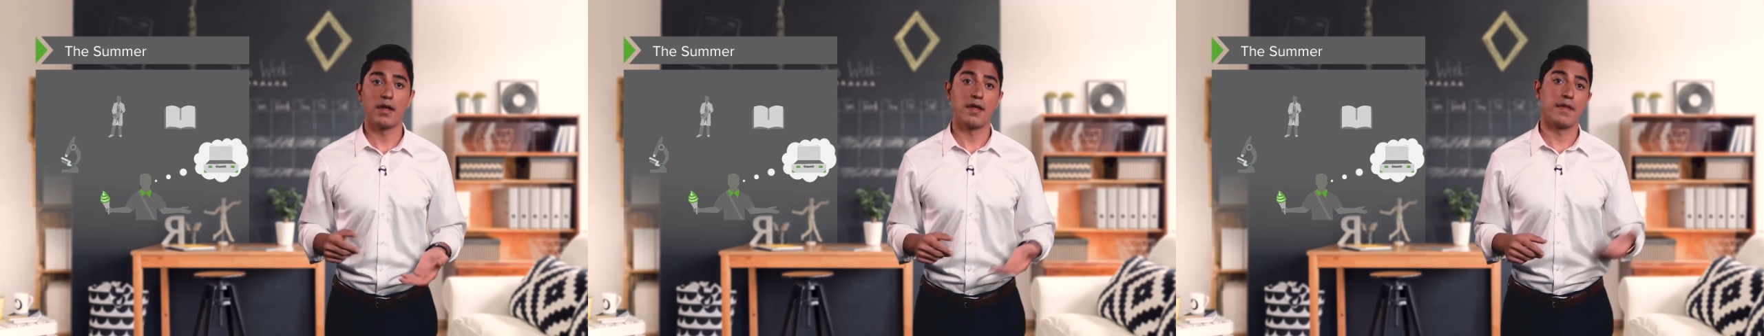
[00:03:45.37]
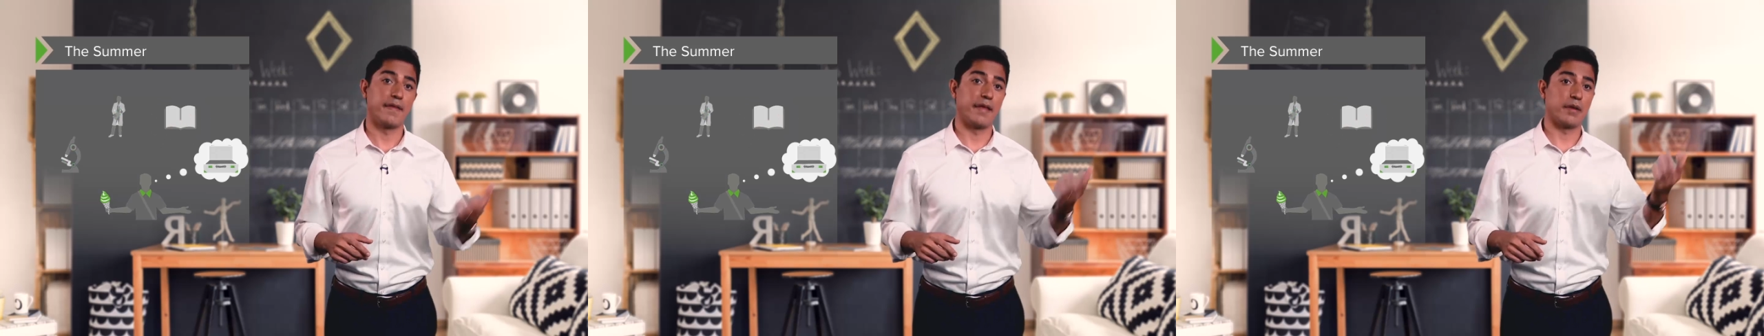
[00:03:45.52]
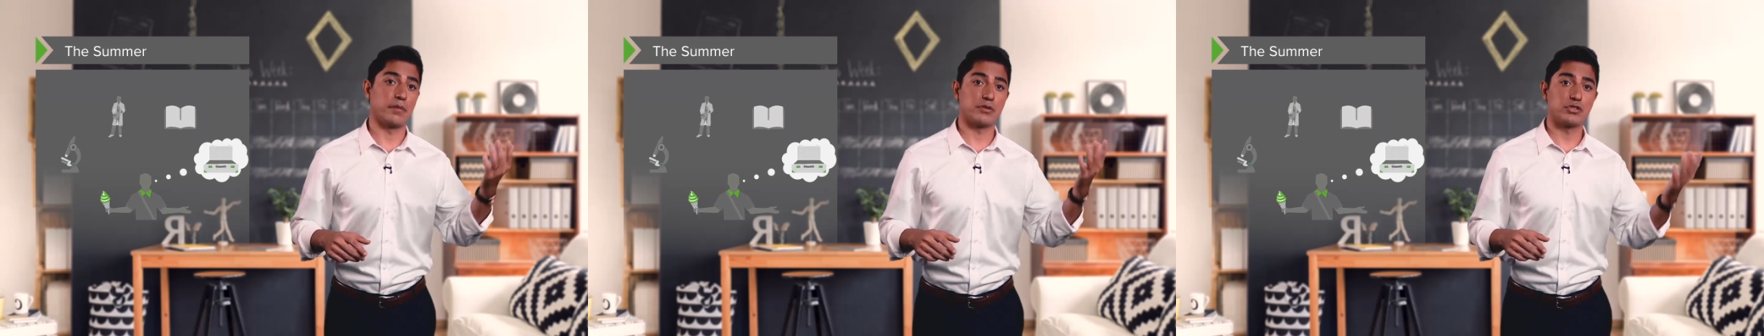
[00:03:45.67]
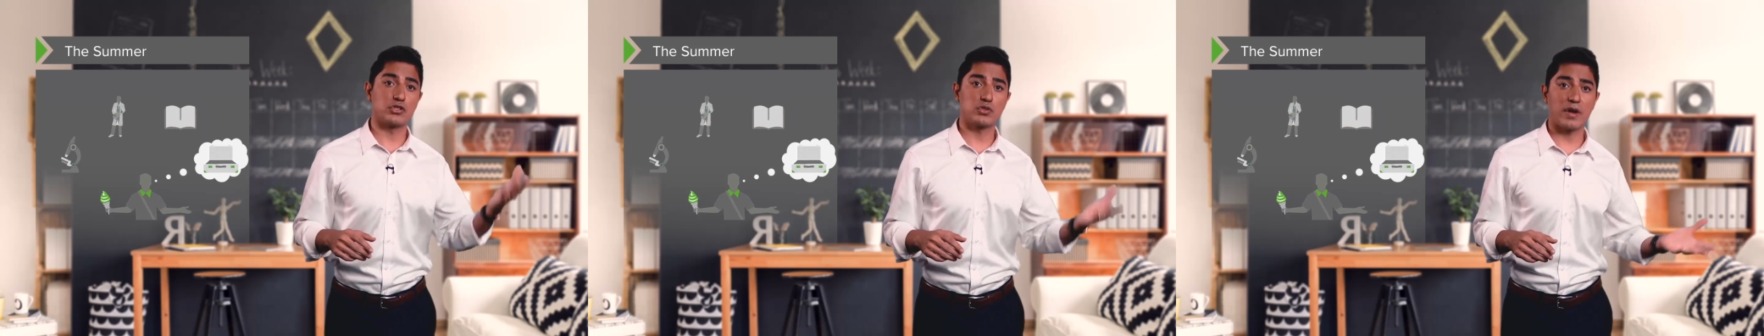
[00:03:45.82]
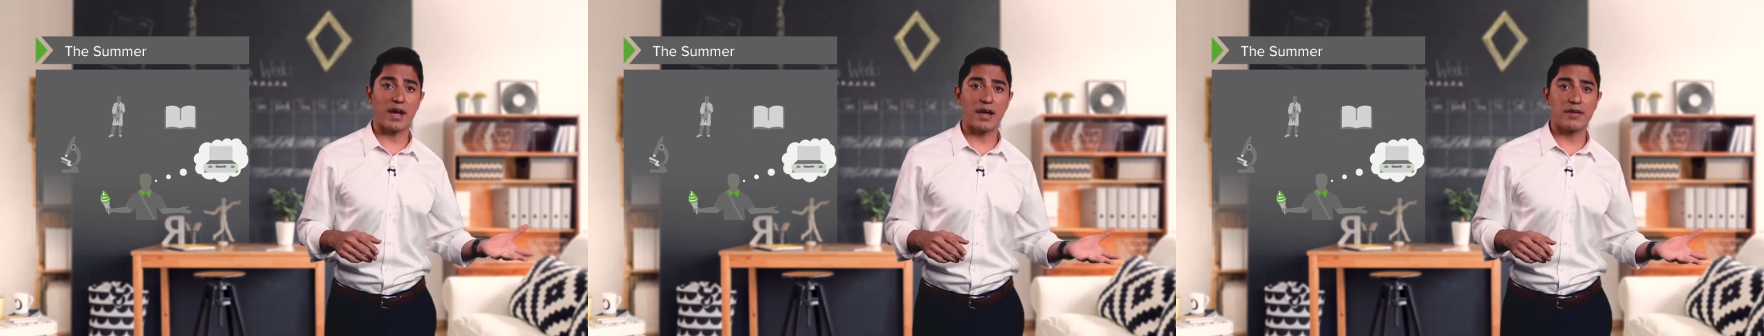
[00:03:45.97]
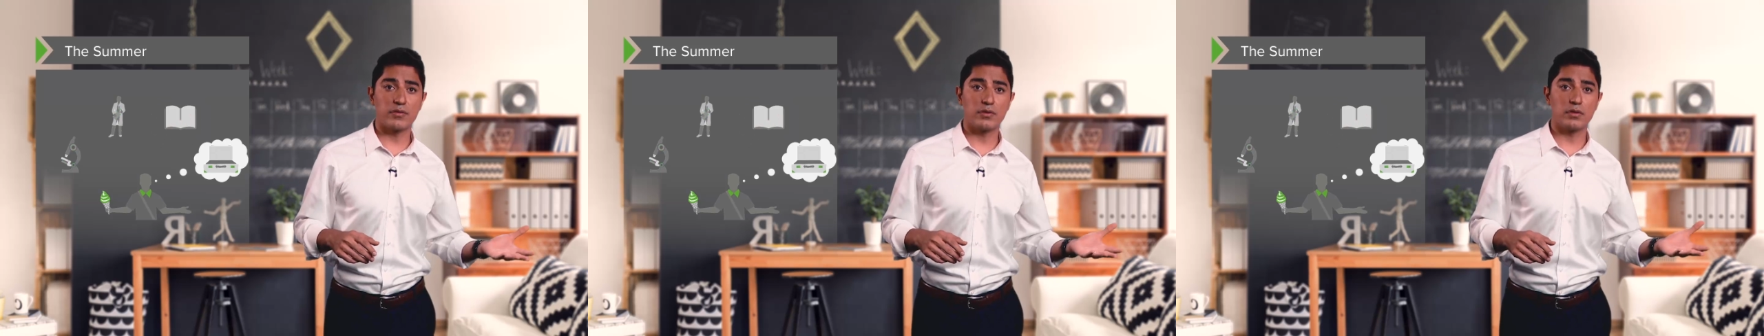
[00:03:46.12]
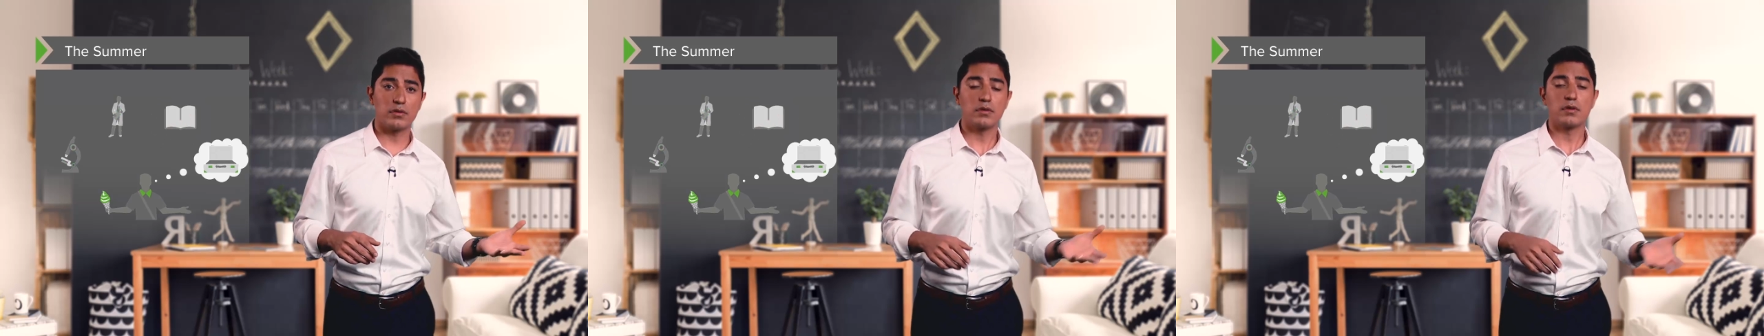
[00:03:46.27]
They will
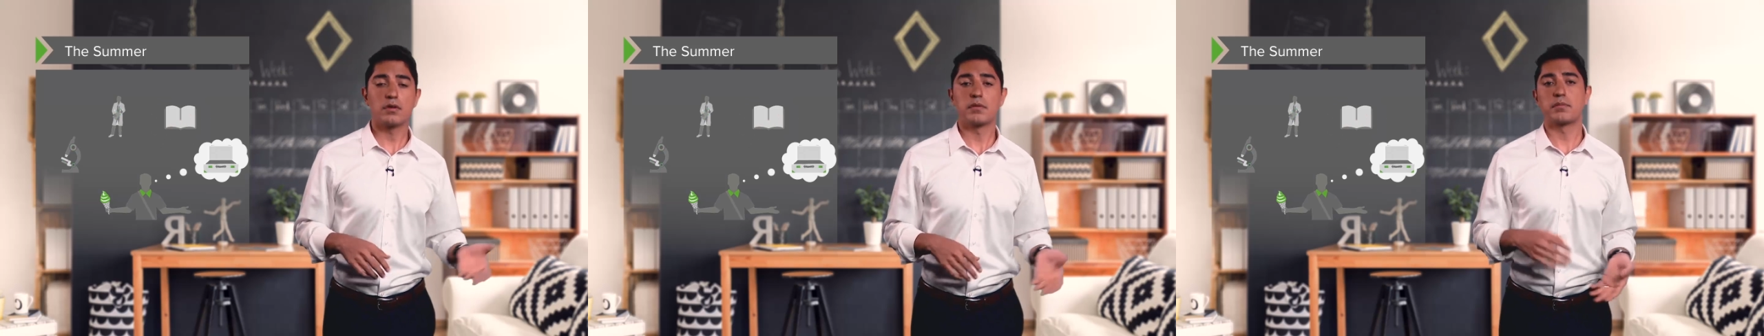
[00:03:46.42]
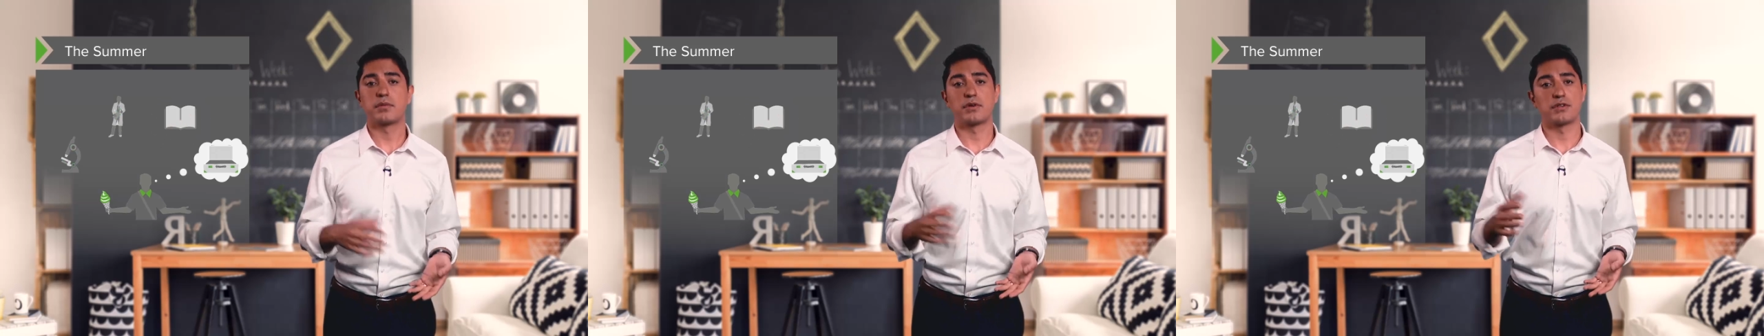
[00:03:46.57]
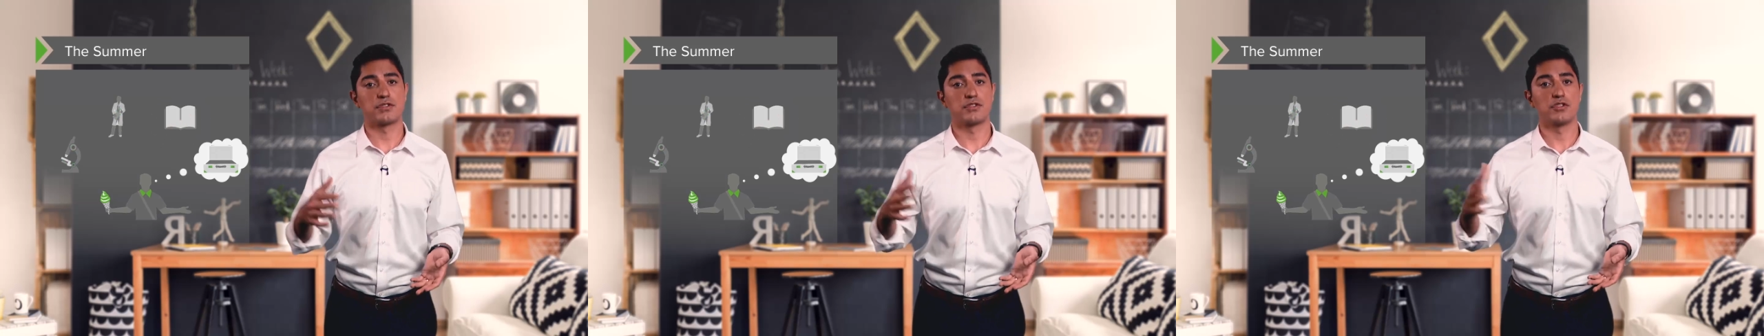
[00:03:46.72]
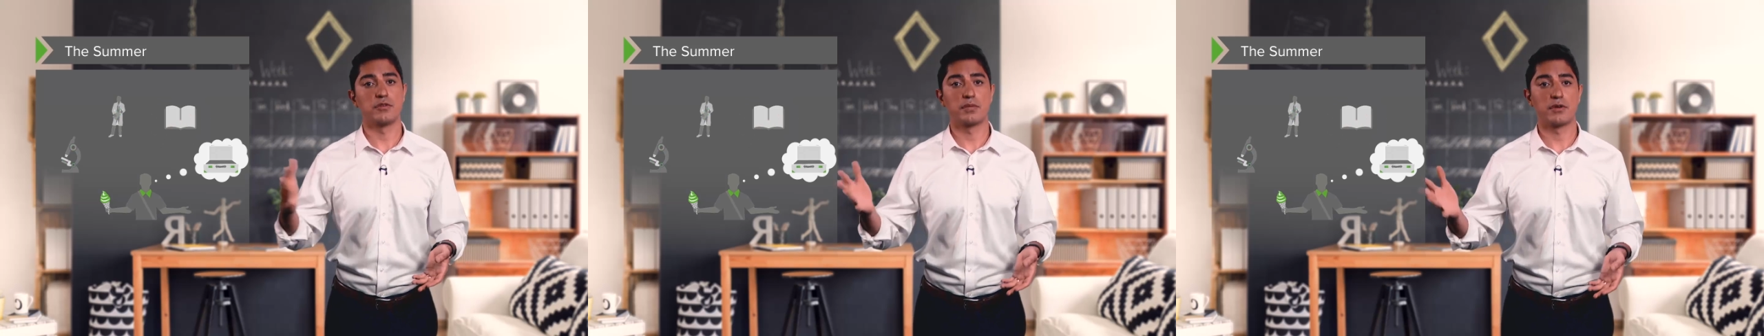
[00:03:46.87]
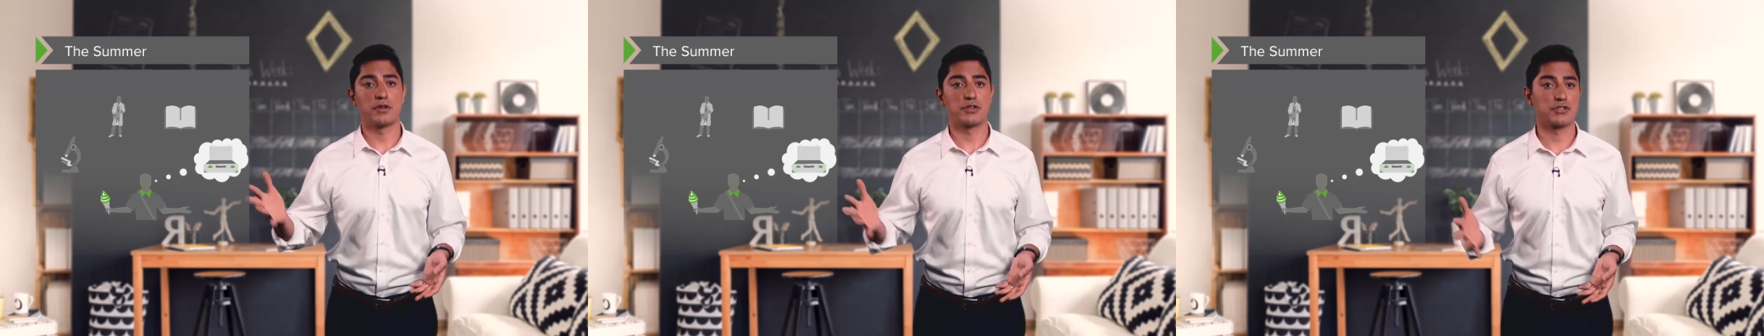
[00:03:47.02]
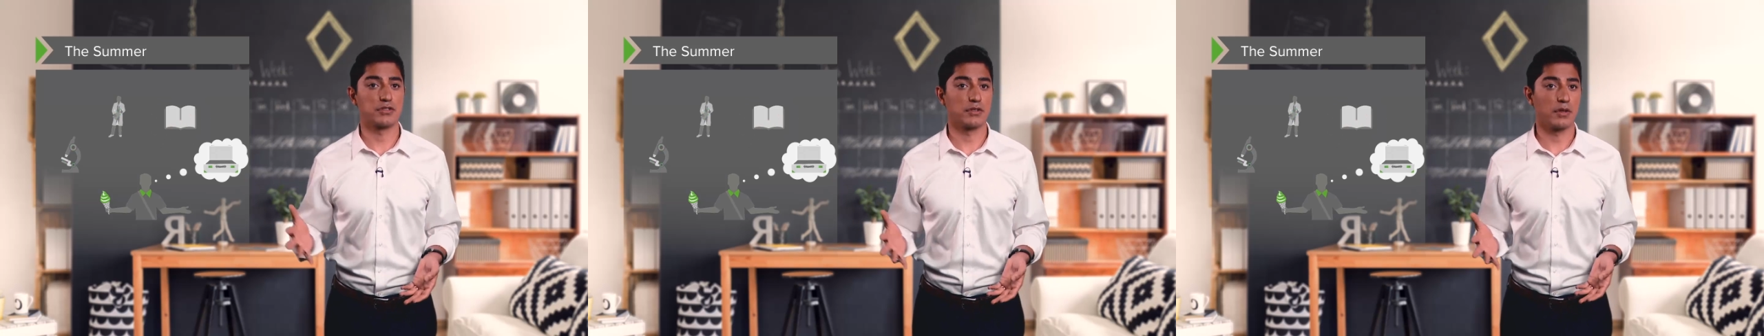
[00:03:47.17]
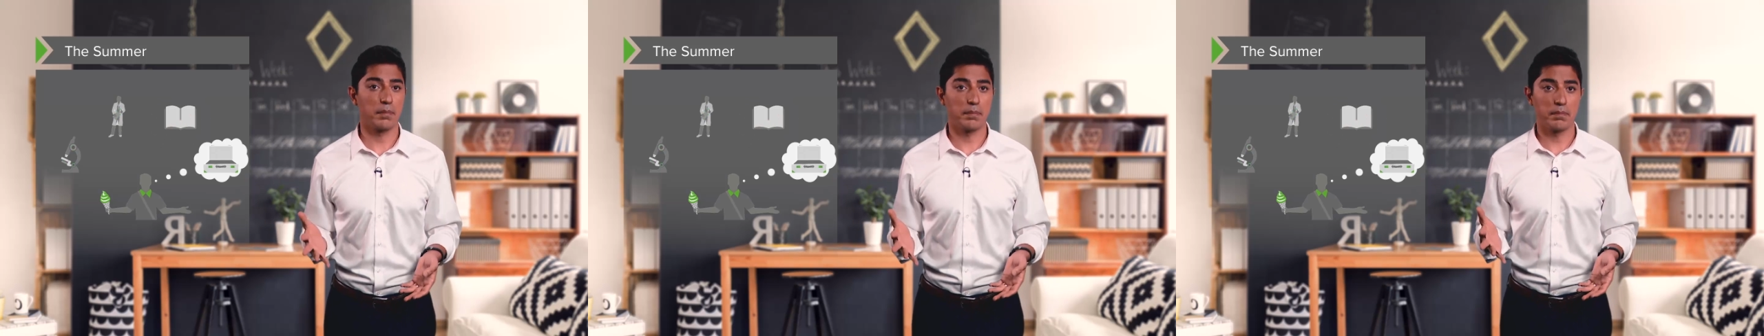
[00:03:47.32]
travel, pursue
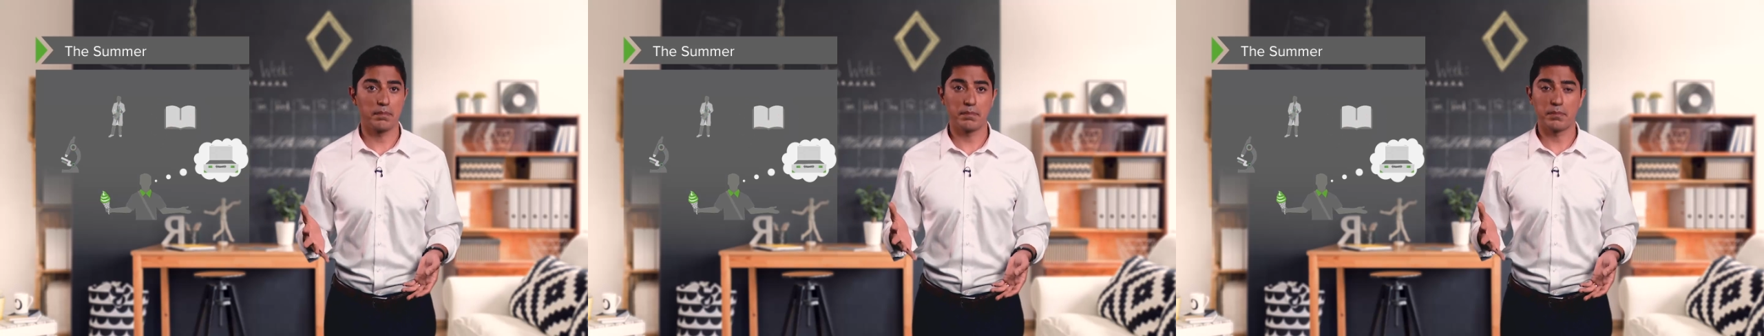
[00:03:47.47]
personal